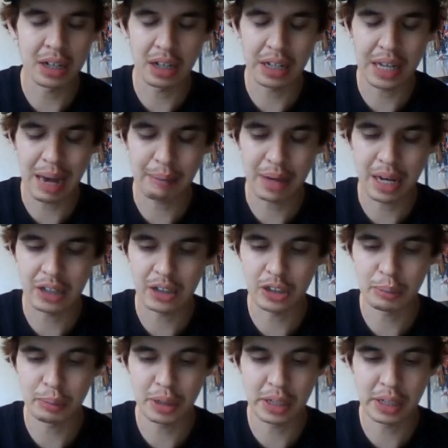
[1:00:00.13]
not a cap
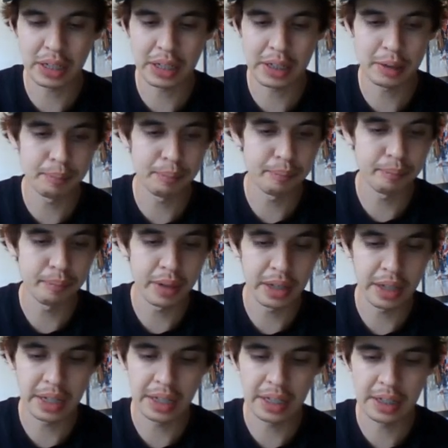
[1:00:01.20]
casualty, but a
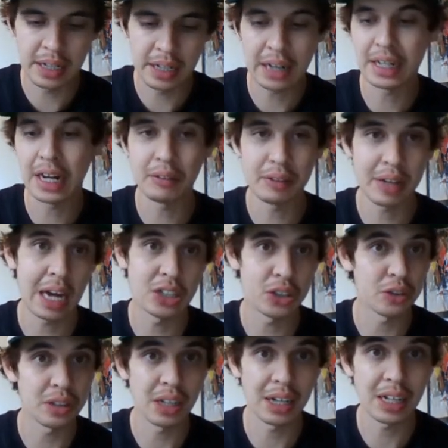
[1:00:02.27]
cut down
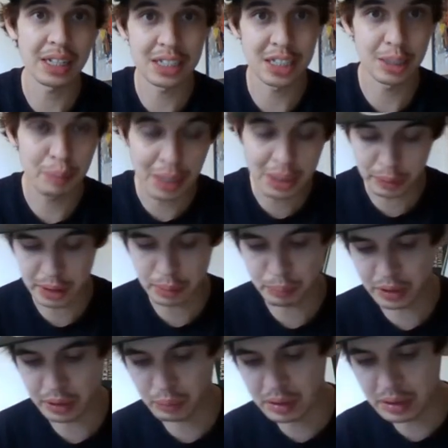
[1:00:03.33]
casualty, I guess is the best way to
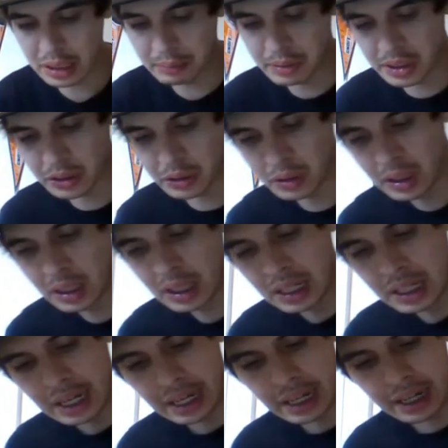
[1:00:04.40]
put it when it comes to
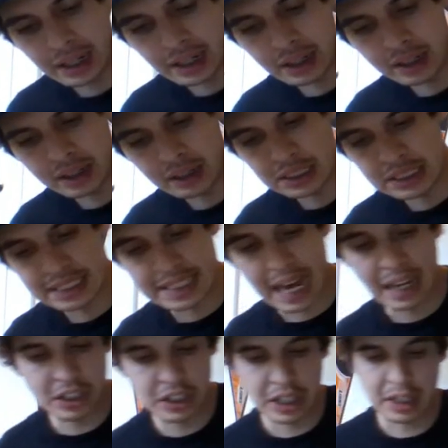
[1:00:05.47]

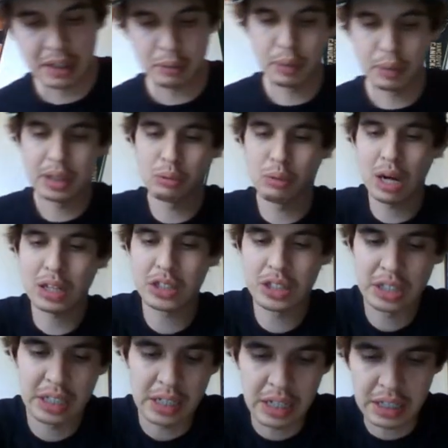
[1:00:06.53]
Saturday when
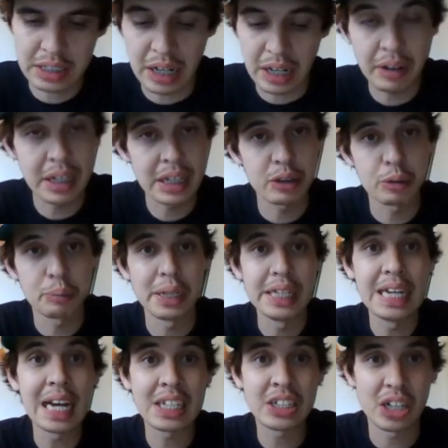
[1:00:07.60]
rosters get cut down. I guess it'll be
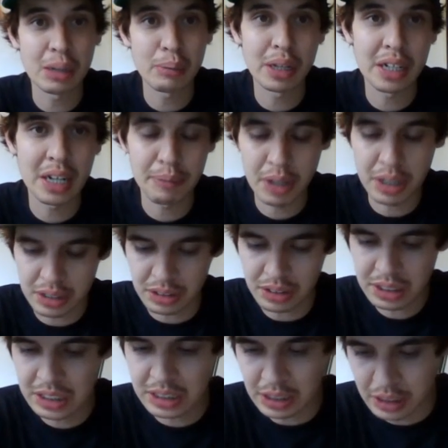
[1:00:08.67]
yesterday by the time you guys are
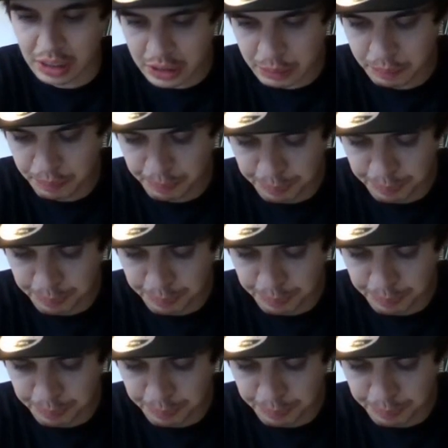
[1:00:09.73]
listening this.